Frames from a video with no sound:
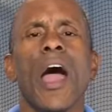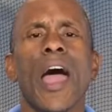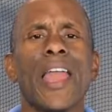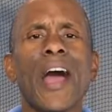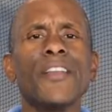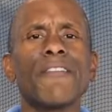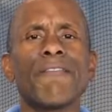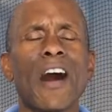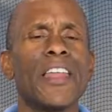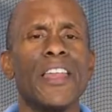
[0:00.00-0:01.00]
And I
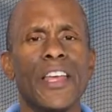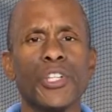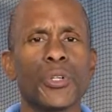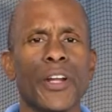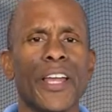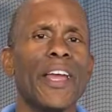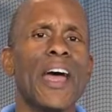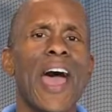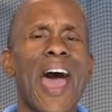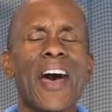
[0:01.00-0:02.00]
define an injury
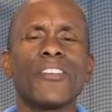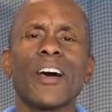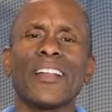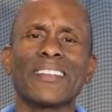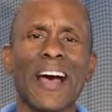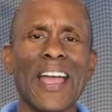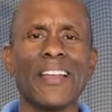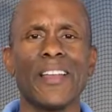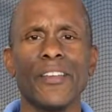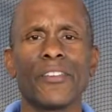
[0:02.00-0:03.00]
as
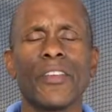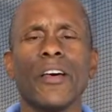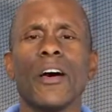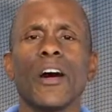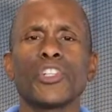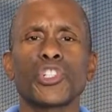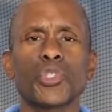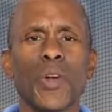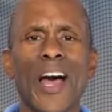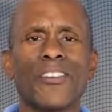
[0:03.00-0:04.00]
tightness,
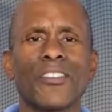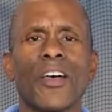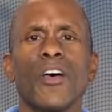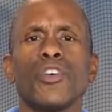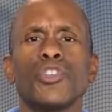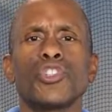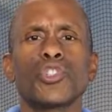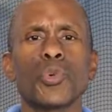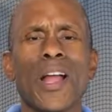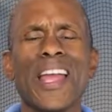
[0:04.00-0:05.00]
stress,
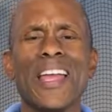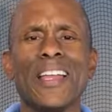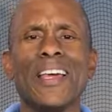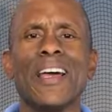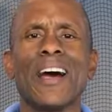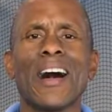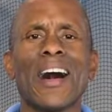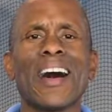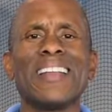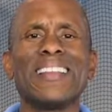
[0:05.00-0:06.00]
strain,
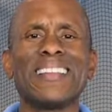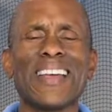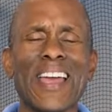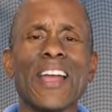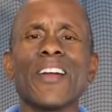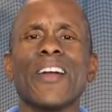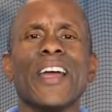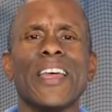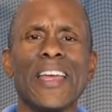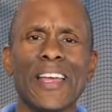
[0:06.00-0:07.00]
a tear
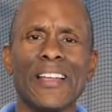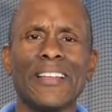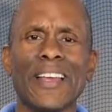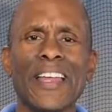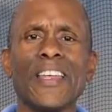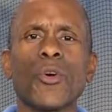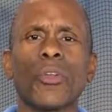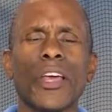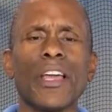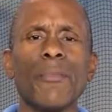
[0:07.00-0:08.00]
in a tendon or
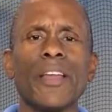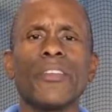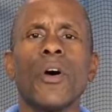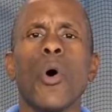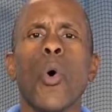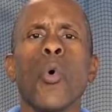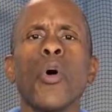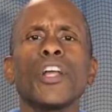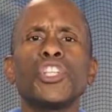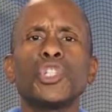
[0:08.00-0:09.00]
ligament,
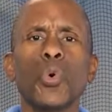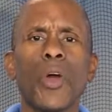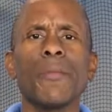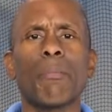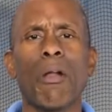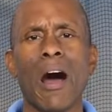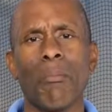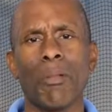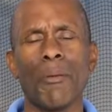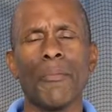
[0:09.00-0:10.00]
or a joint
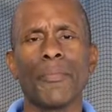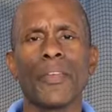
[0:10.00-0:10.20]
problem.